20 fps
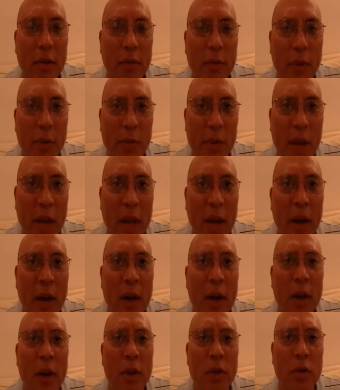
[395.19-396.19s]
from
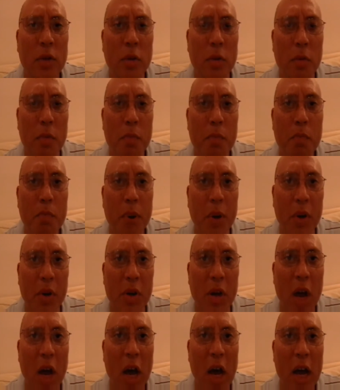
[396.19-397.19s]
there to
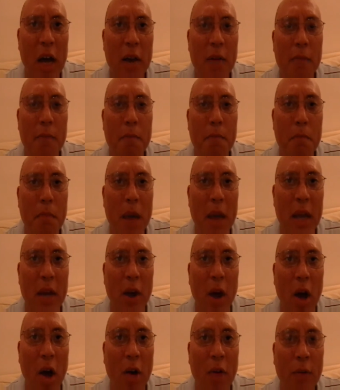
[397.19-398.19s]
Bernard
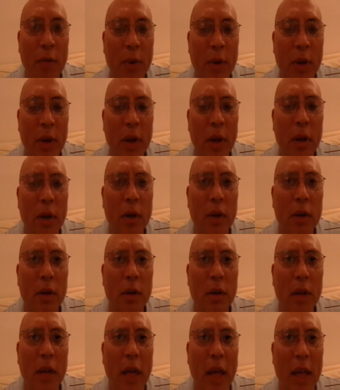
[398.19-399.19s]
Madoff
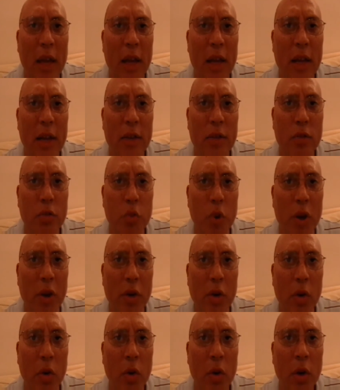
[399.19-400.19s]
and his
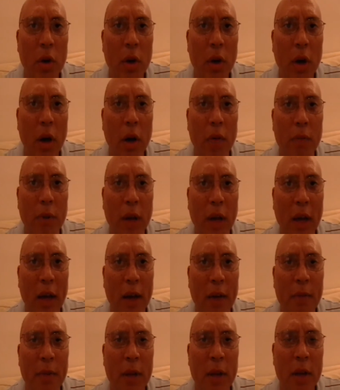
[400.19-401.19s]
swindle
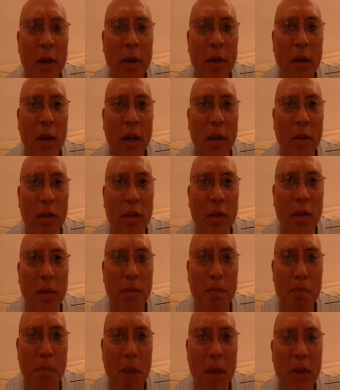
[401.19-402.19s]
of
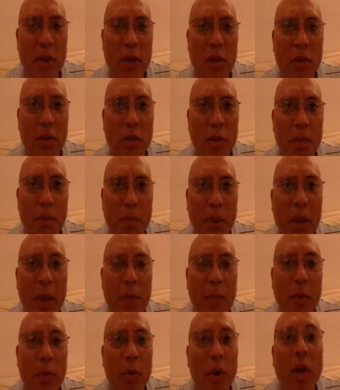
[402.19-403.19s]
millions of
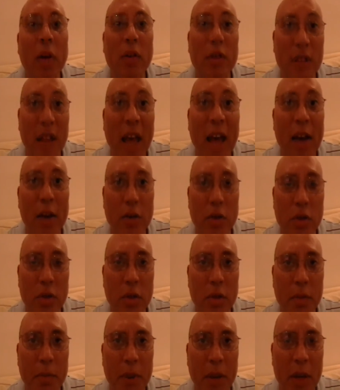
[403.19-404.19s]
people, well,
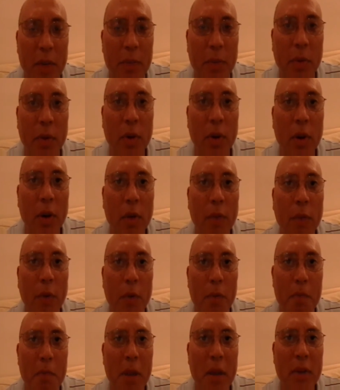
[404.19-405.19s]
thousands of people,
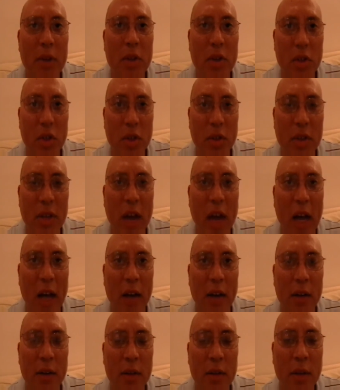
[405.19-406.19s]
for millions of
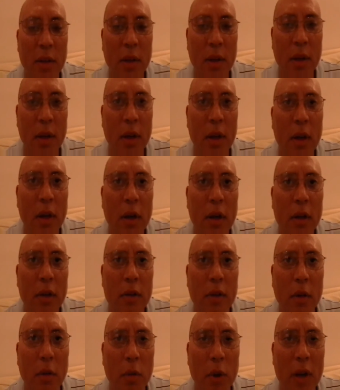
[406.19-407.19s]
dollars.
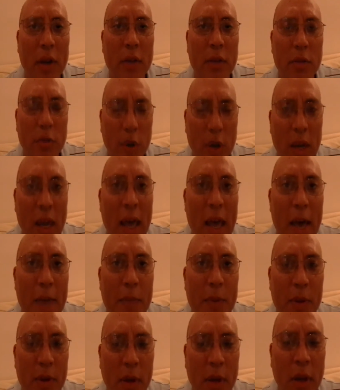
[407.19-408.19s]
So what's what
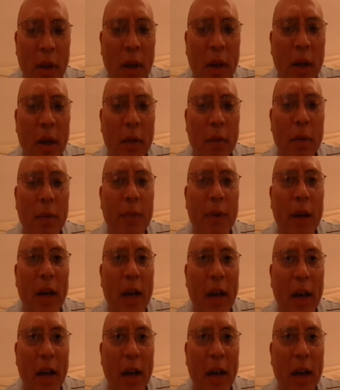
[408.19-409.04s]
happened with